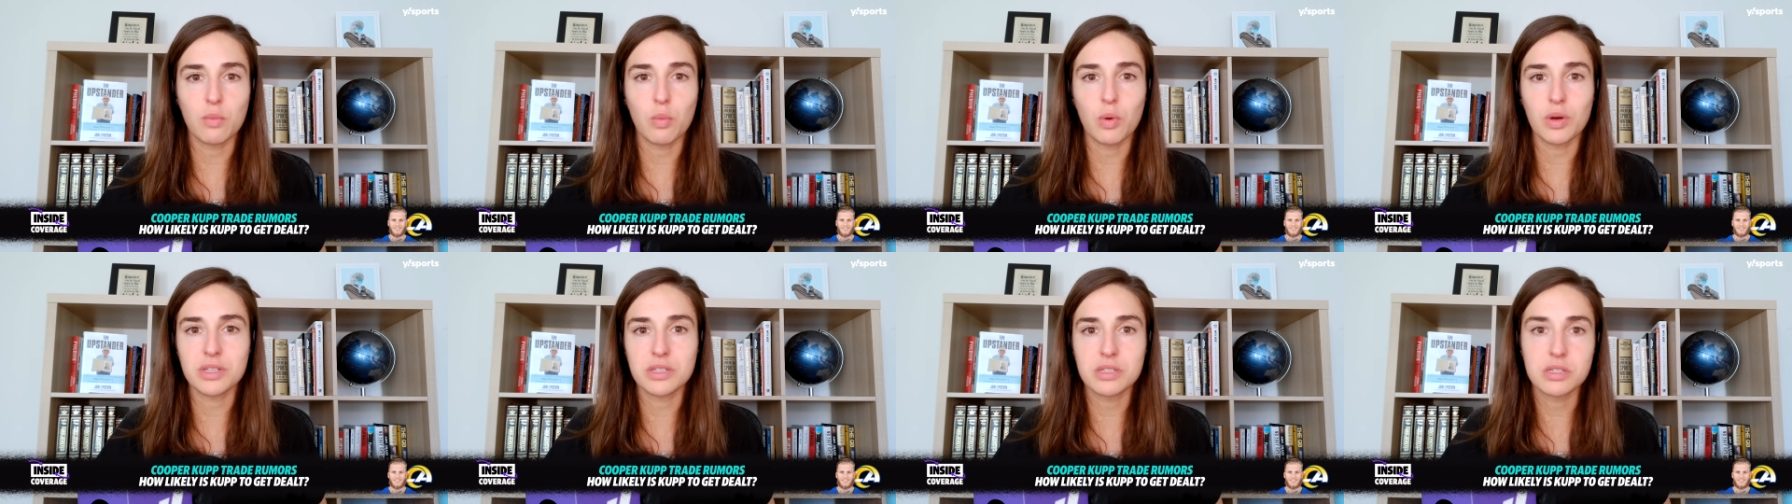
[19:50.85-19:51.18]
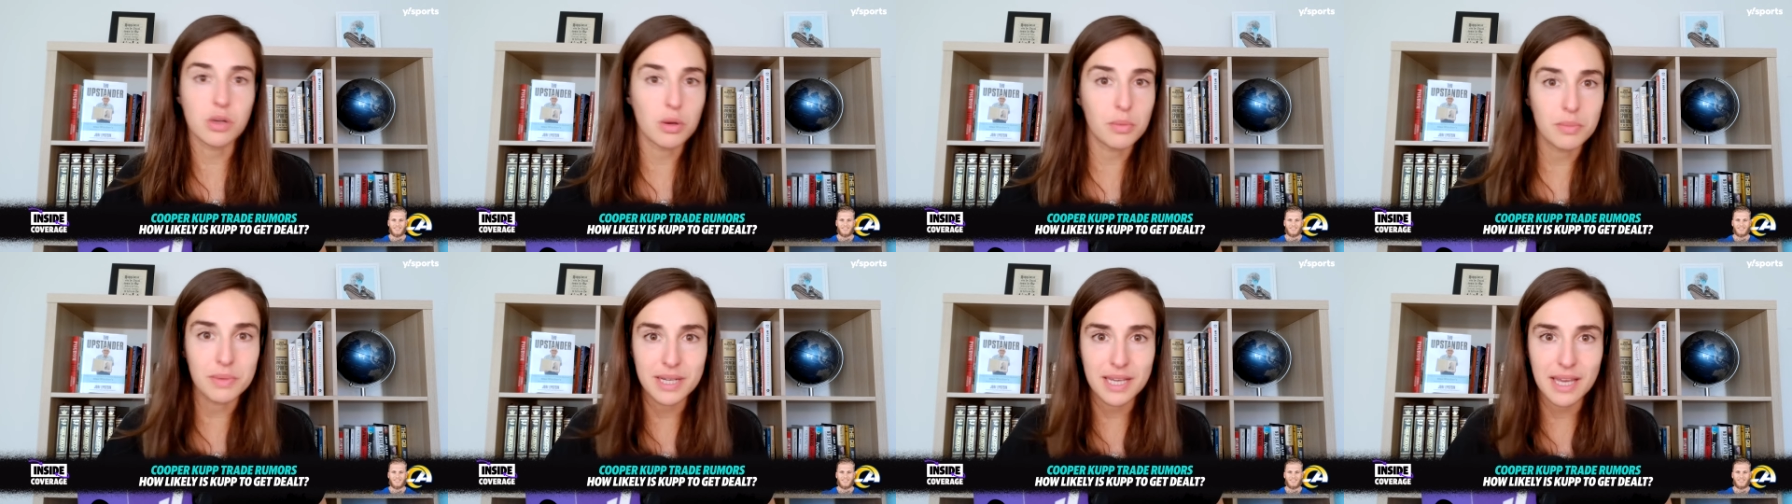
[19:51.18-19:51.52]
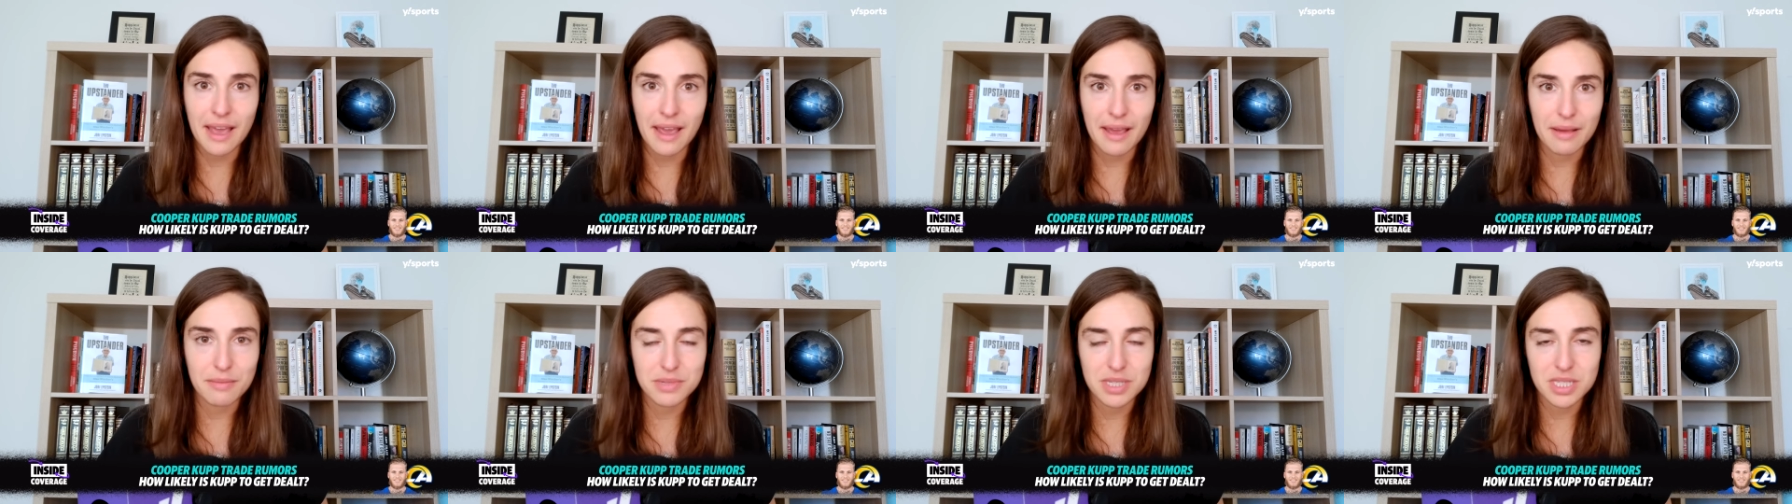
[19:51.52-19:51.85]
and won so
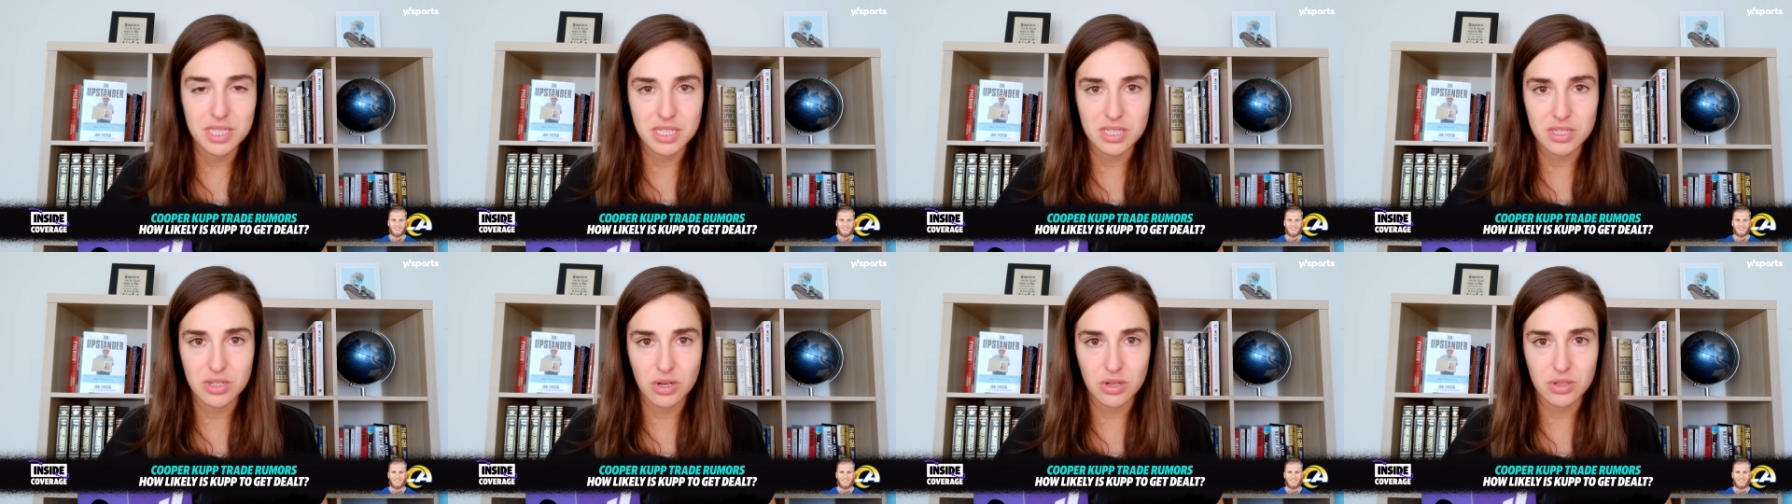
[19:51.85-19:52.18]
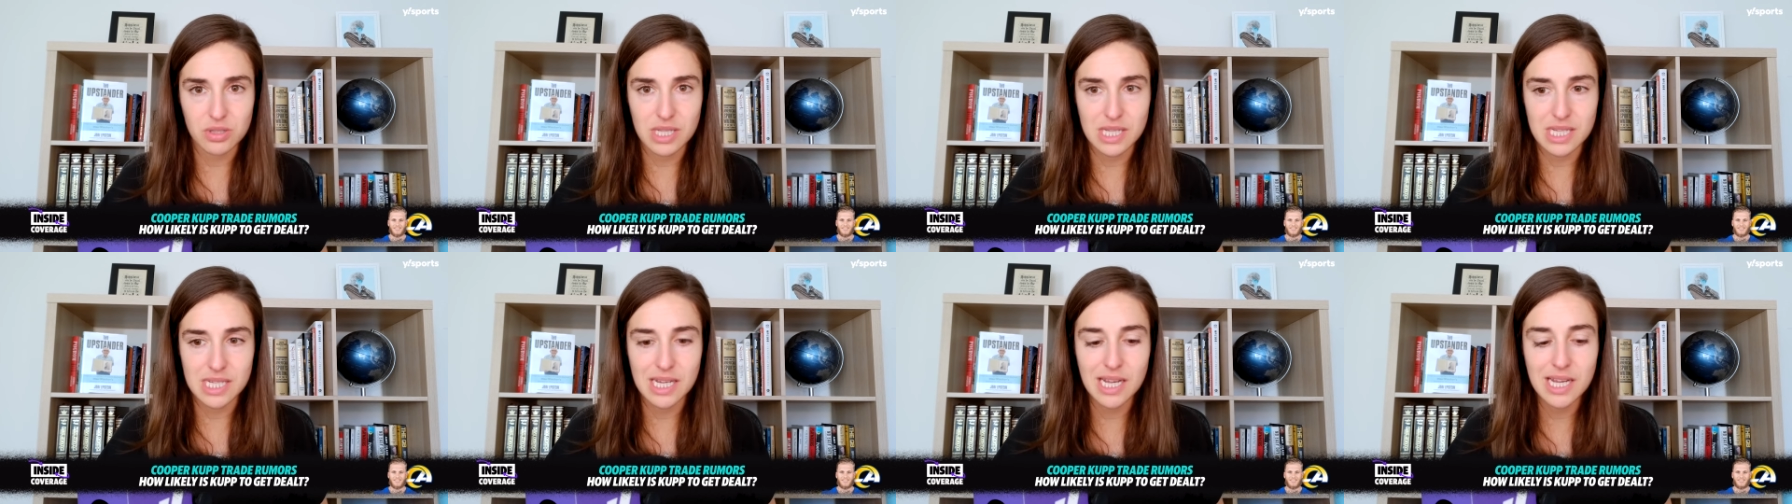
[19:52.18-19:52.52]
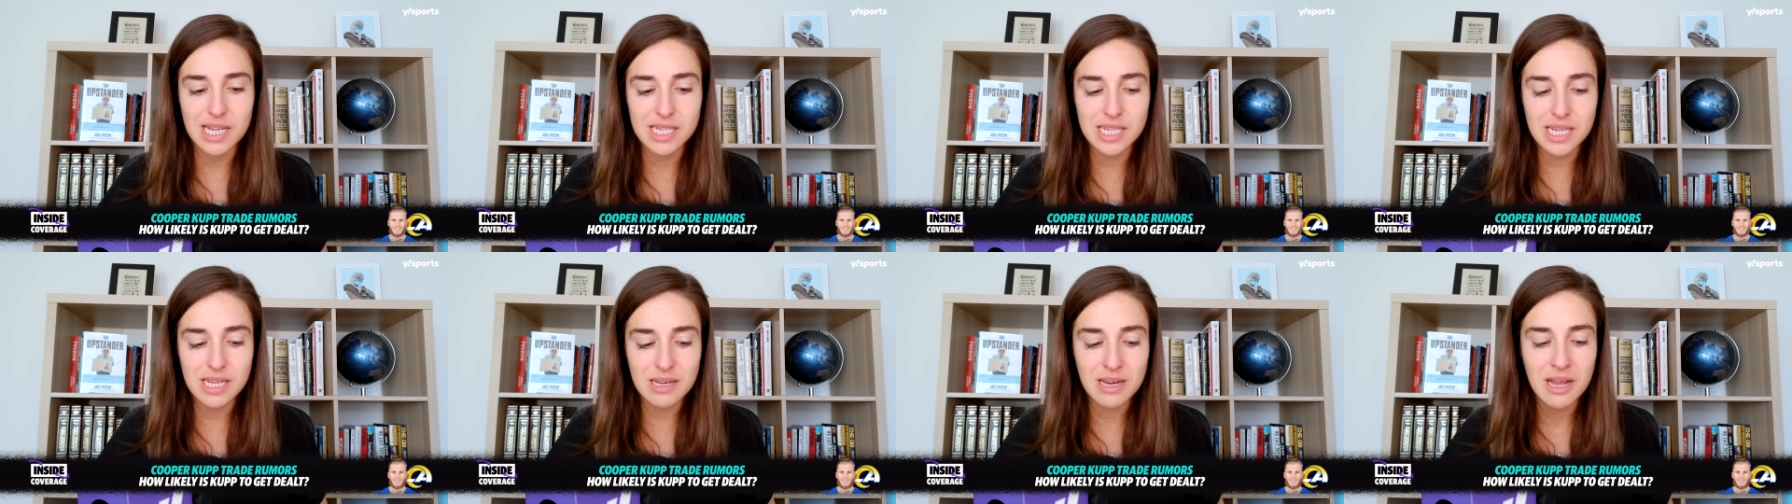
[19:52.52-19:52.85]
many games to start the
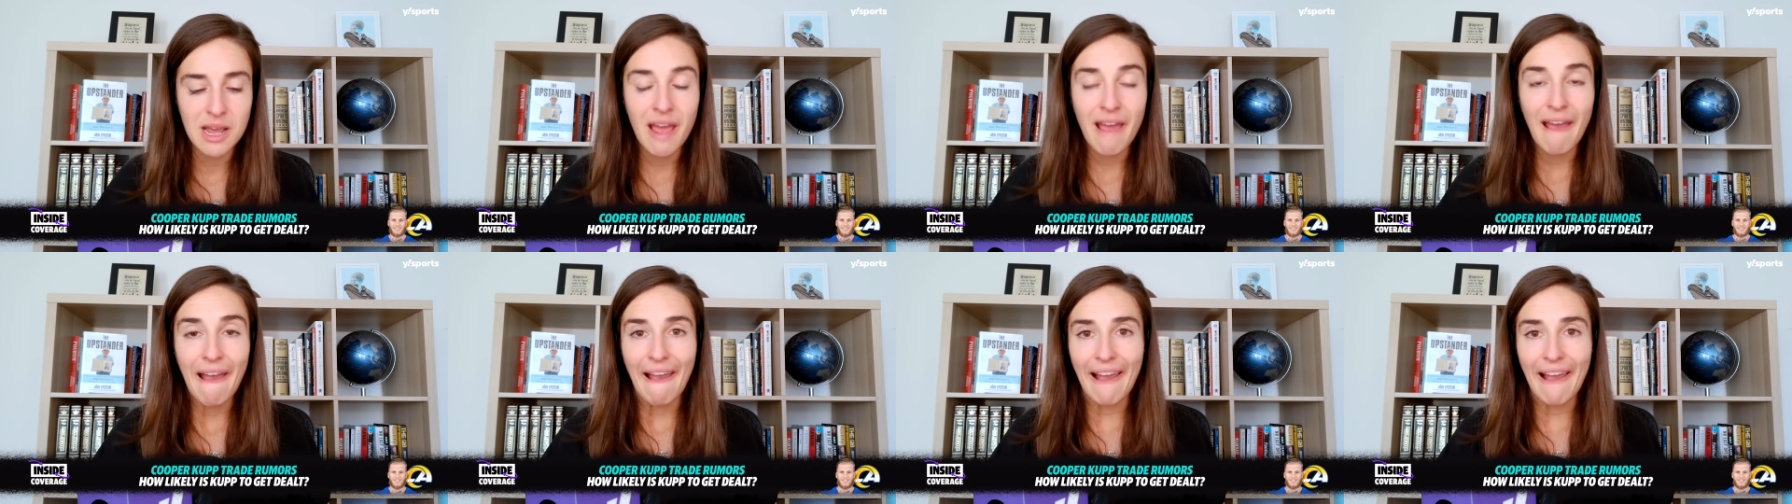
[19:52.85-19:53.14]
season.